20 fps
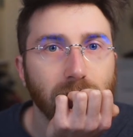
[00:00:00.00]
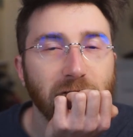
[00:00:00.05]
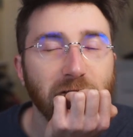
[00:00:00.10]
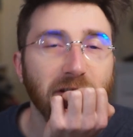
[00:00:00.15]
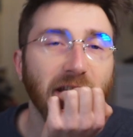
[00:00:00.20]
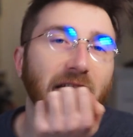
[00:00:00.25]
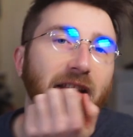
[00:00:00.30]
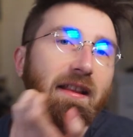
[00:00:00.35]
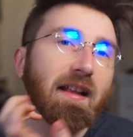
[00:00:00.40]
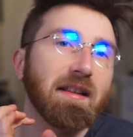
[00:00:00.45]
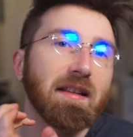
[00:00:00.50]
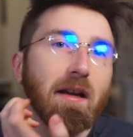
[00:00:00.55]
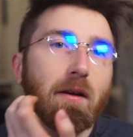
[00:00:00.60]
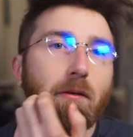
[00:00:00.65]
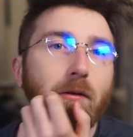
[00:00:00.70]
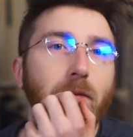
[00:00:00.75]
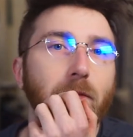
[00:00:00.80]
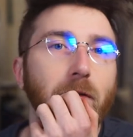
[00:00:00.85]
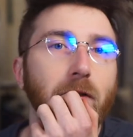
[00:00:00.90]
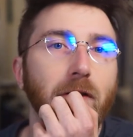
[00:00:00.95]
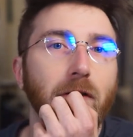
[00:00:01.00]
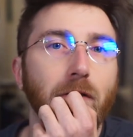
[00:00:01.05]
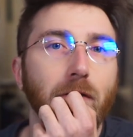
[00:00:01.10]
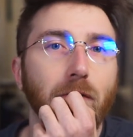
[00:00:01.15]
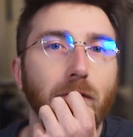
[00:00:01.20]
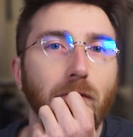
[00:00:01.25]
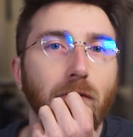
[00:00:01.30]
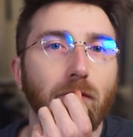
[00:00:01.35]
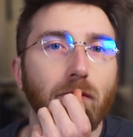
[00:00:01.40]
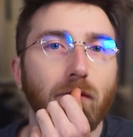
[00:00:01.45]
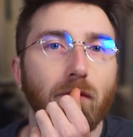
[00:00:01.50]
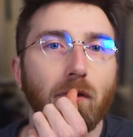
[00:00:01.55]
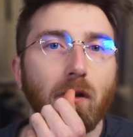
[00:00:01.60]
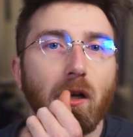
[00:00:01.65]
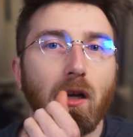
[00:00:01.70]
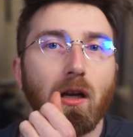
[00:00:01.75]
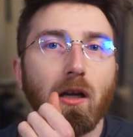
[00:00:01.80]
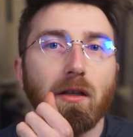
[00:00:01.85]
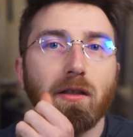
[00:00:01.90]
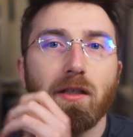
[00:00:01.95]
So yeah, that's how it would do
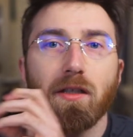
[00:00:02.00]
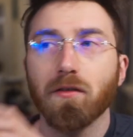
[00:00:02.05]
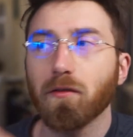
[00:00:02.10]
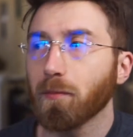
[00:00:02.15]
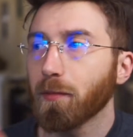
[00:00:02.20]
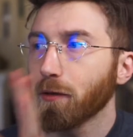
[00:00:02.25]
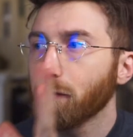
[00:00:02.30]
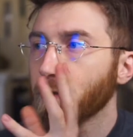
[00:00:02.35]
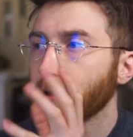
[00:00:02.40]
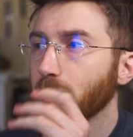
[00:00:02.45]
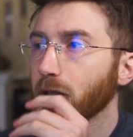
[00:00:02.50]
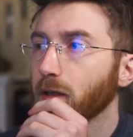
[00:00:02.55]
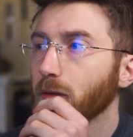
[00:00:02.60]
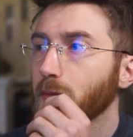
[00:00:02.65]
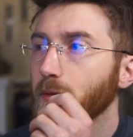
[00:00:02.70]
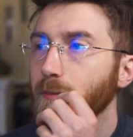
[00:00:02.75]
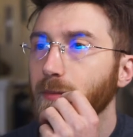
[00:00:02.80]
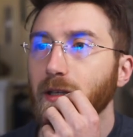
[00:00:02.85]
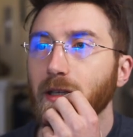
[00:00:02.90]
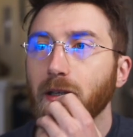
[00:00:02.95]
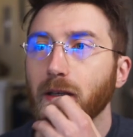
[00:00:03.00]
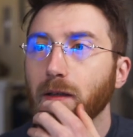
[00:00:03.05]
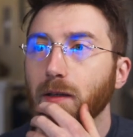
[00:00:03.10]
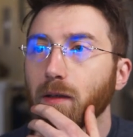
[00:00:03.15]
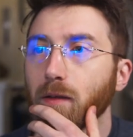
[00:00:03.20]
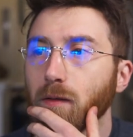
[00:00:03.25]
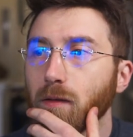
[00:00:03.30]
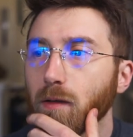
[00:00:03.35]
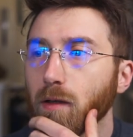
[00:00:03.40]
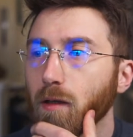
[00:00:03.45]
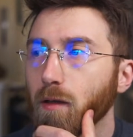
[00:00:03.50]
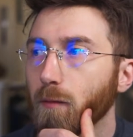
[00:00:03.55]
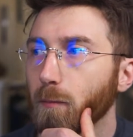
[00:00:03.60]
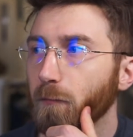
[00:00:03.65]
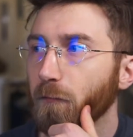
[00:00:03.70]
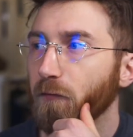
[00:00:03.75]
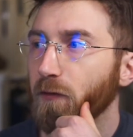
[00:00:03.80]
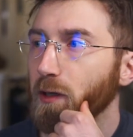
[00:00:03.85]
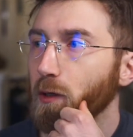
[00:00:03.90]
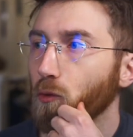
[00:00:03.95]
distribution. It would be
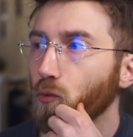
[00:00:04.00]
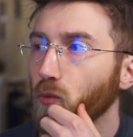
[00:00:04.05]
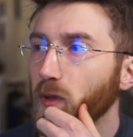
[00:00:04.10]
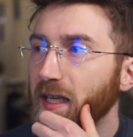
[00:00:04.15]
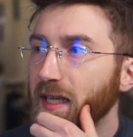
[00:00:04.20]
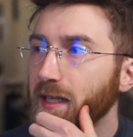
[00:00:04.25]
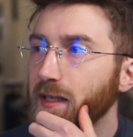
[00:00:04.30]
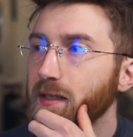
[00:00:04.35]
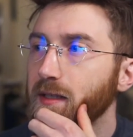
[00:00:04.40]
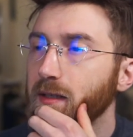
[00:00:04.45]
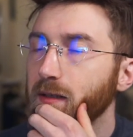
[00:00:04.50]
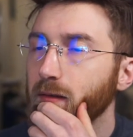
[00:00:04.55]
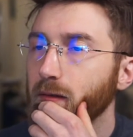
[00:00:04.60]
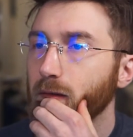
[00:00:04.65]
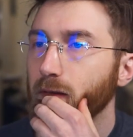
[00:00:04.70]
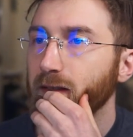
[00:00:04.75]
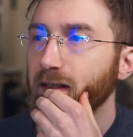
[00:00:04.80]
via weeks.